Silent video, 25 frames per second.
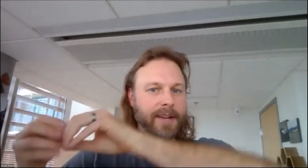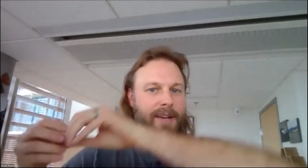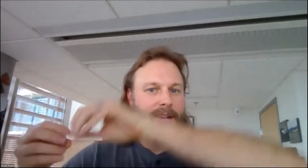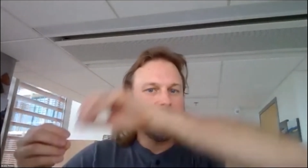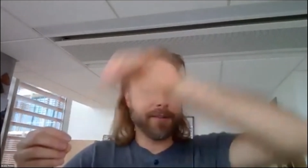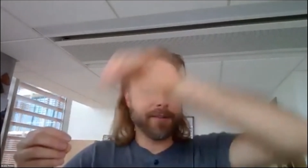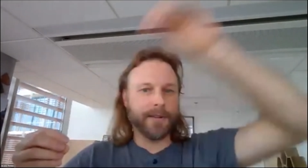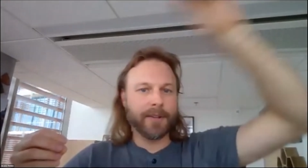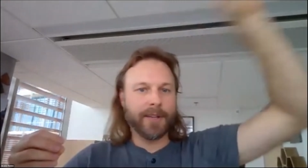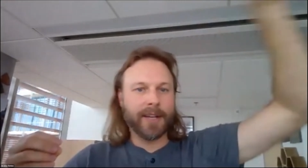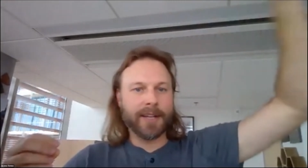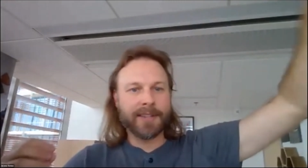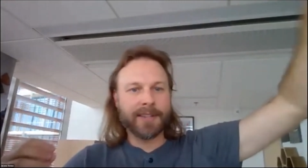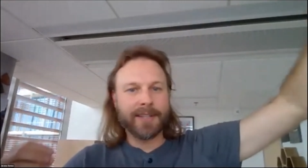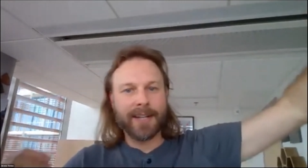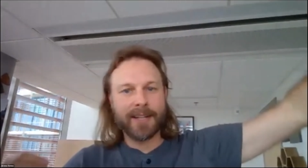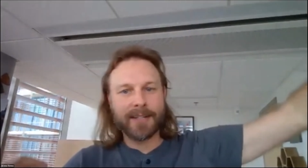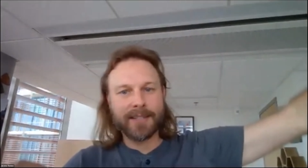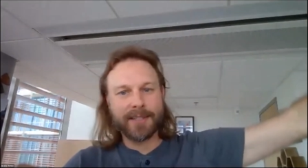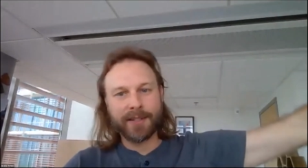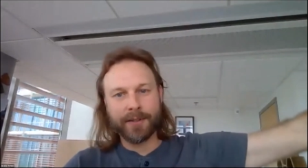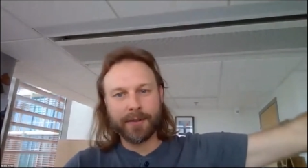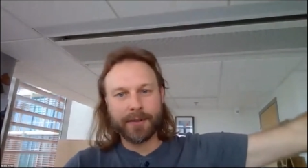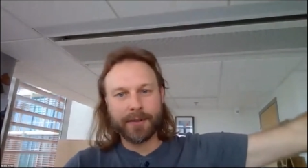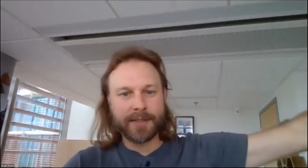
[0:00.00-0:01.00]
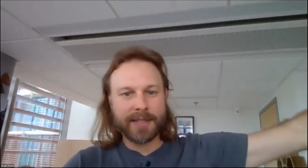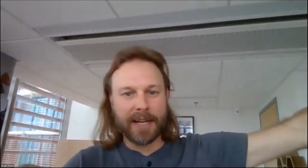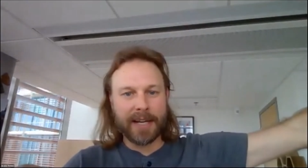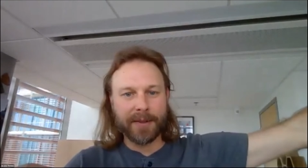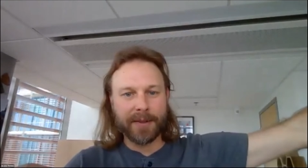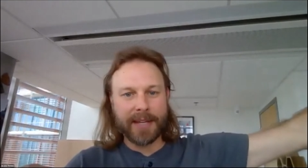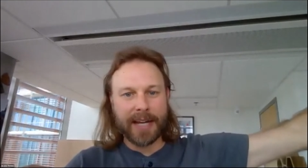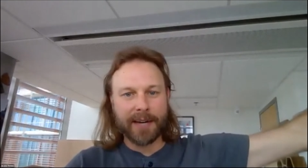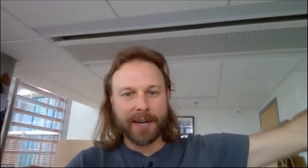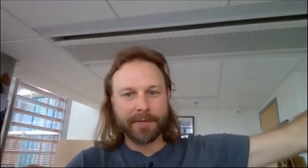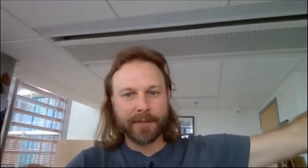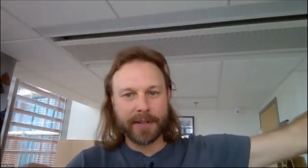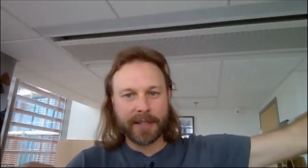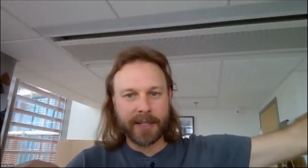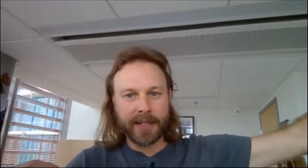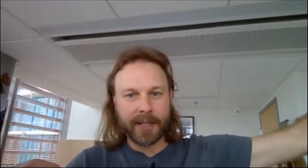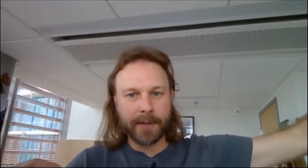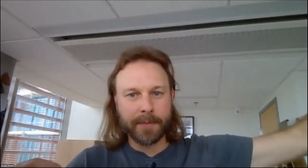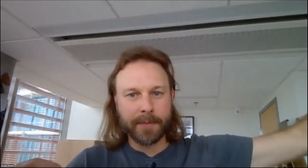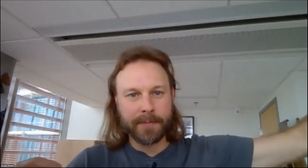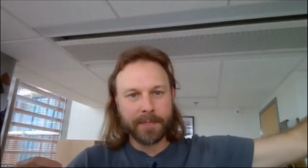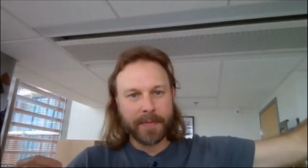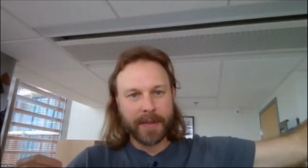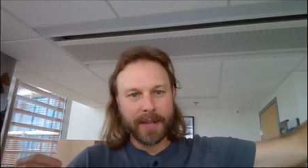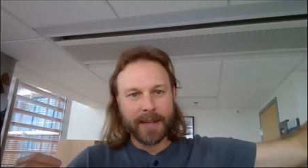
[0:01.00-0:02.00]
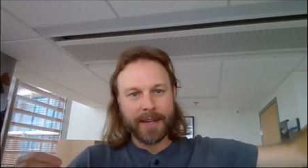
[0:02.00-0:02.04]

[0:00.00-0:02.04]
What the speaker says: and relate that to South Africa.